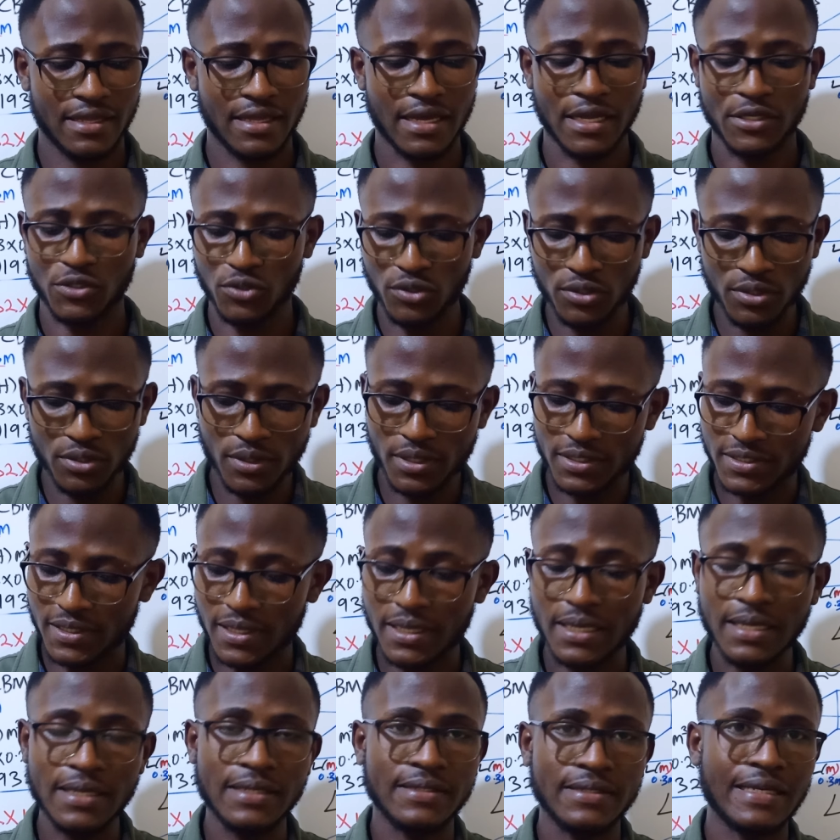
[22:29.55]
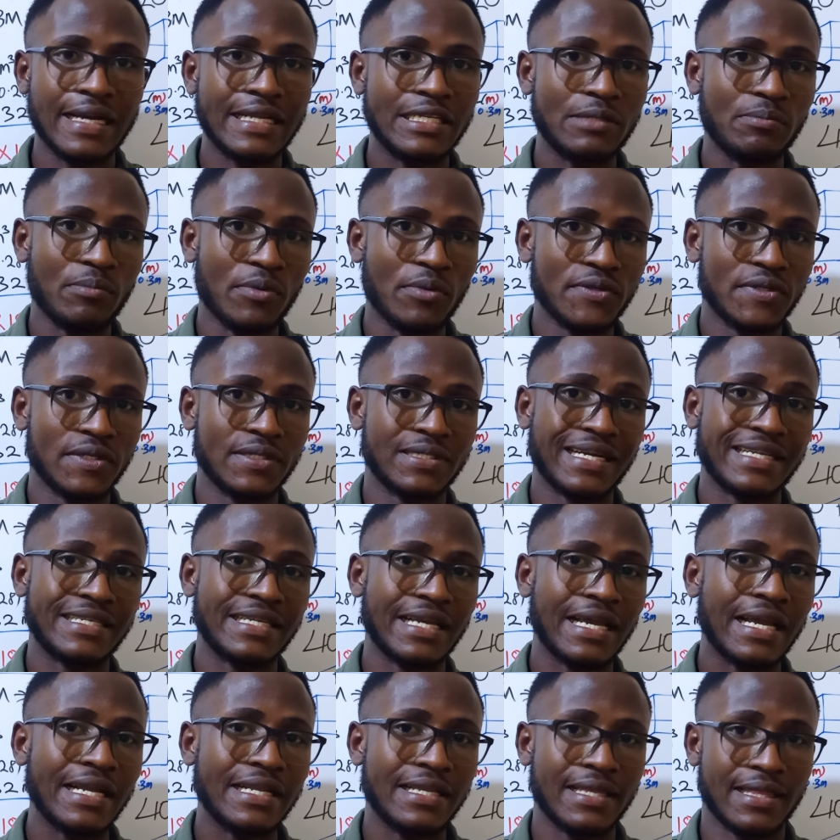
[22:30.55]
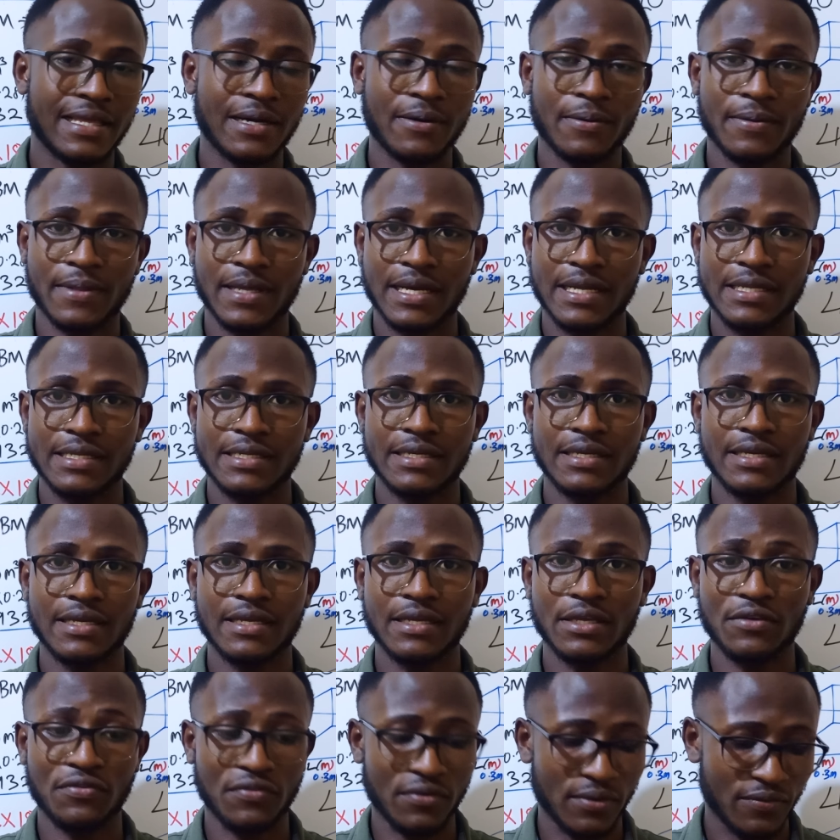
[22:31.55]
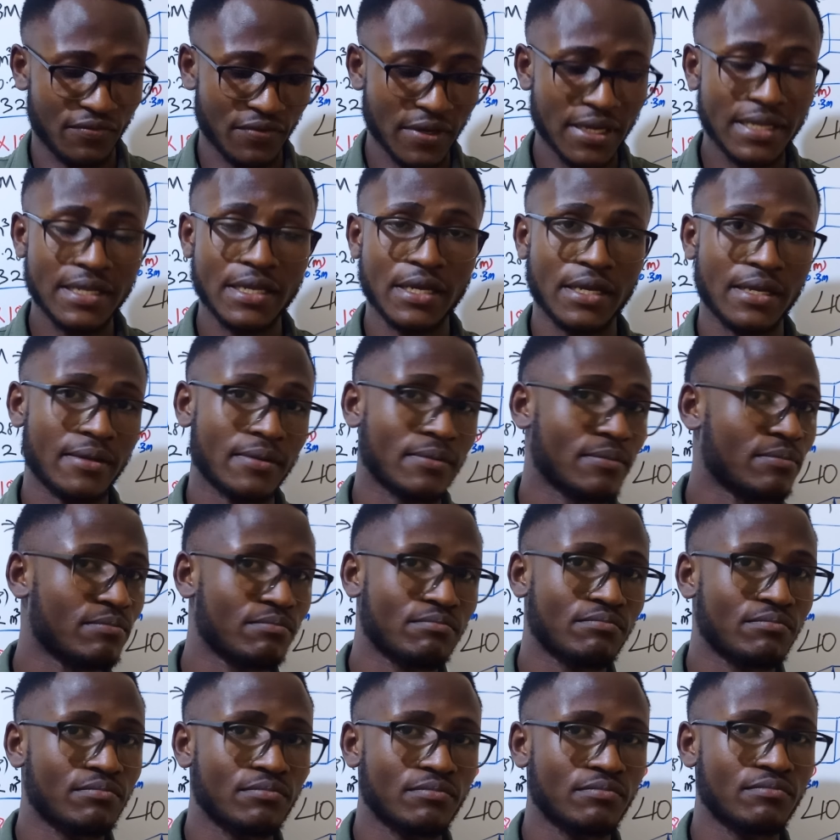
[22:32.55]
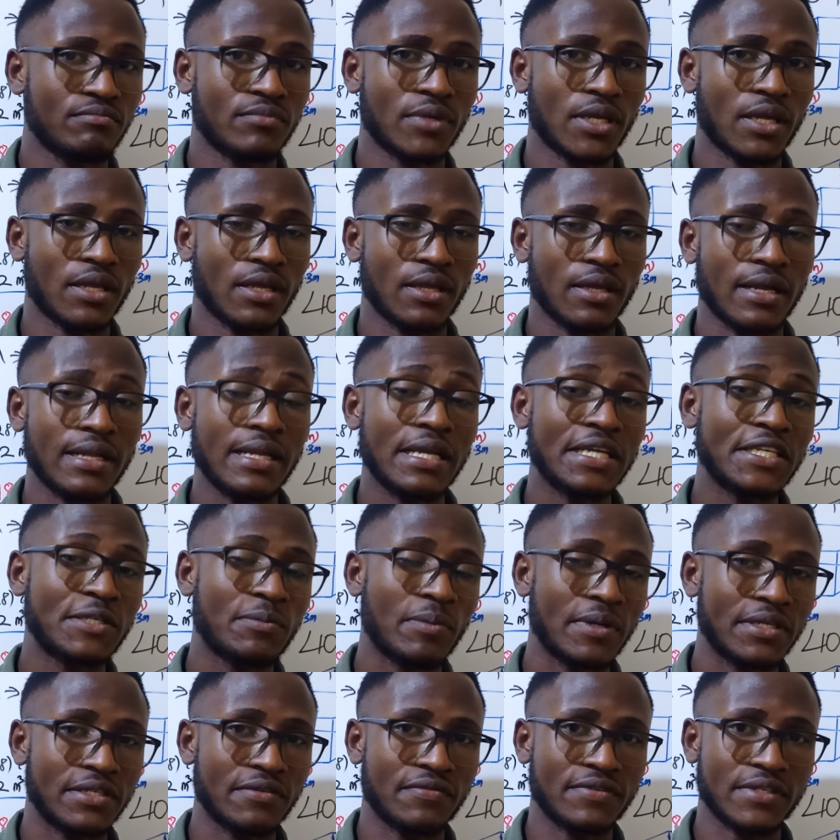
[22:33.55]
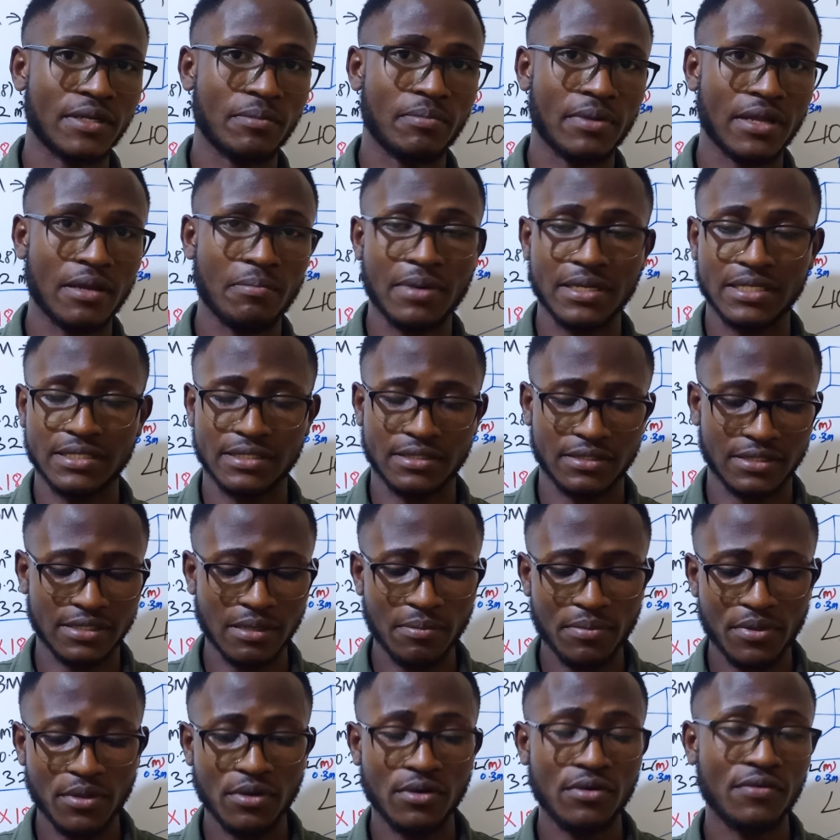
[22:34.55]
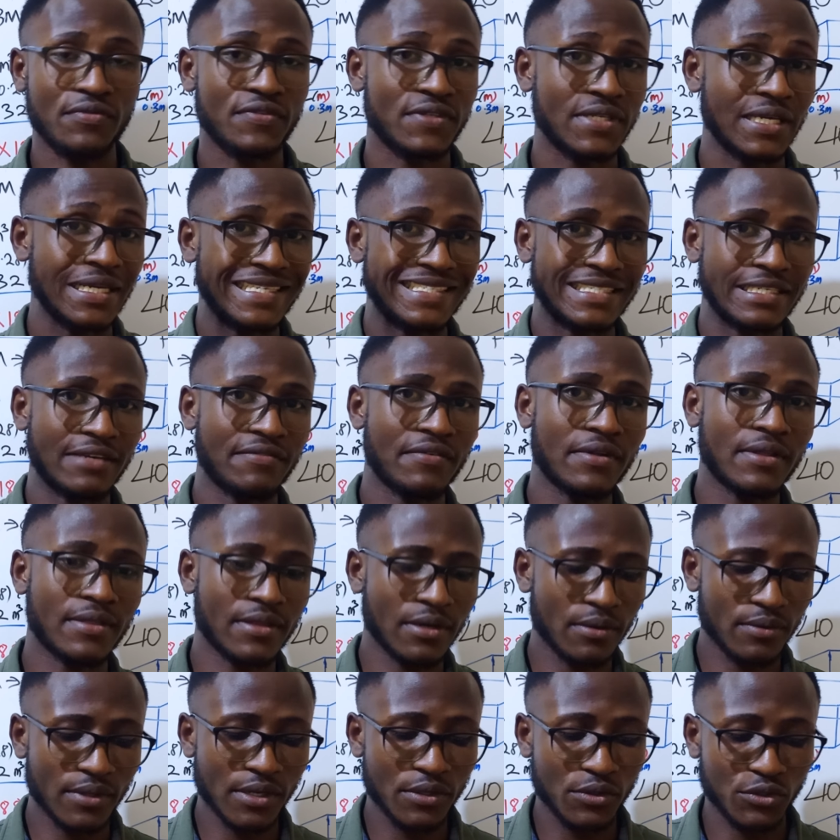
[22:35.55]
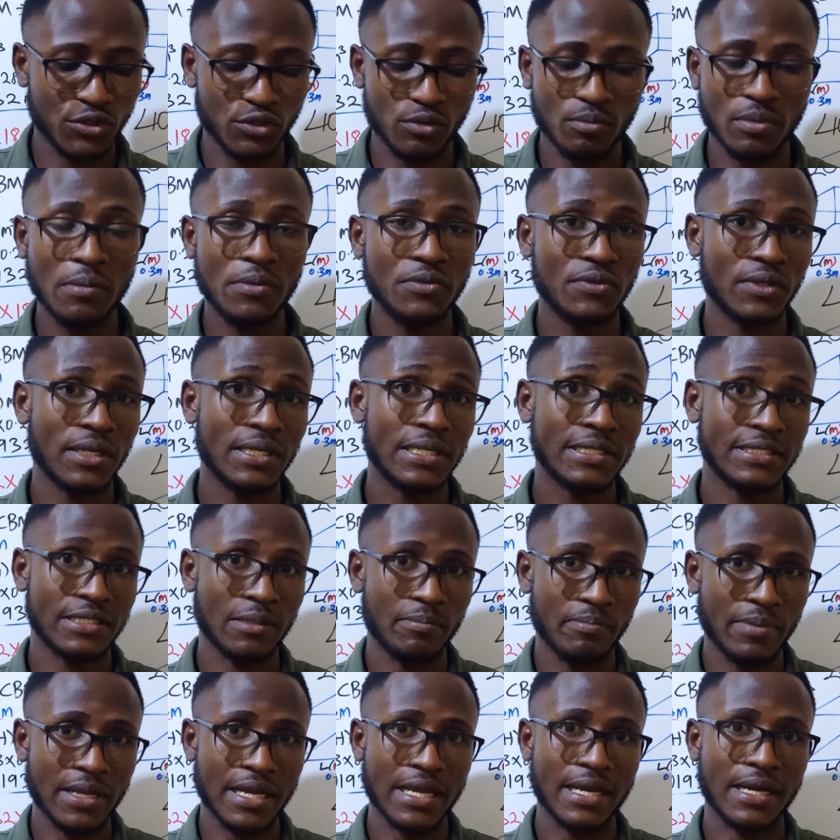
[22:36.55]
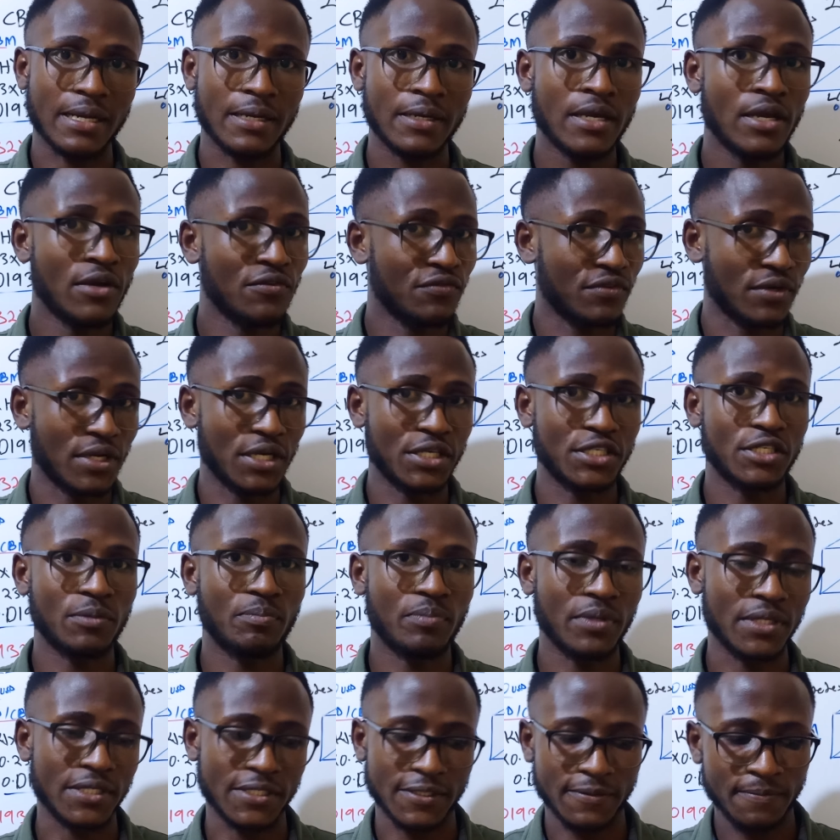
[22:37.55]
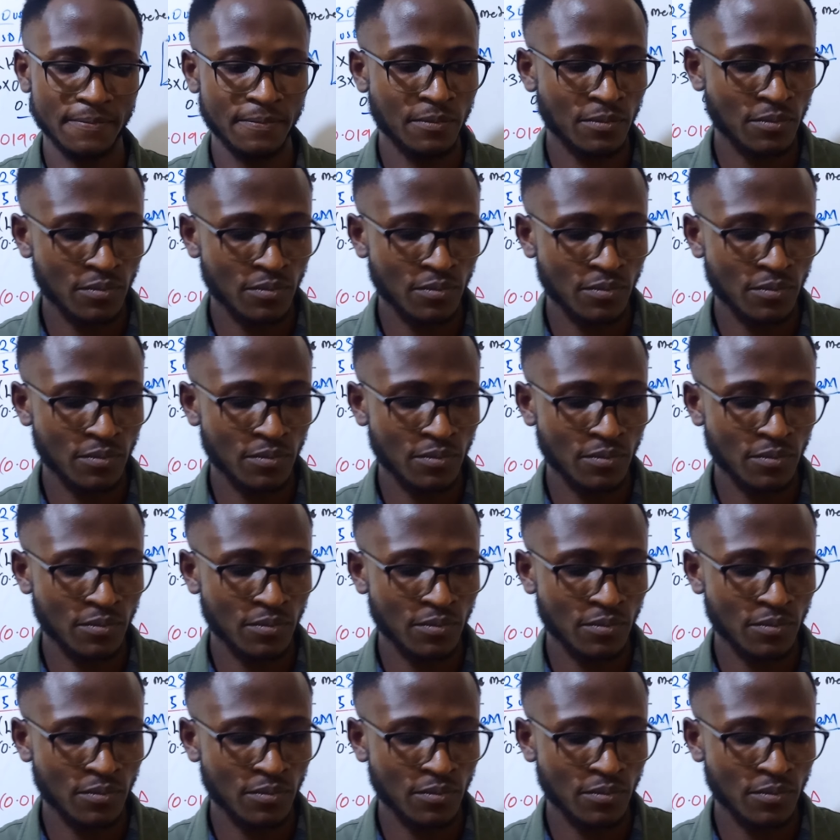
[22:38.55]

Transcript: I told you this thing is at most is at 8,000. If you find an expensive supplier, but something of 6,000, 7,000, you should be able to get a supplier for each piece.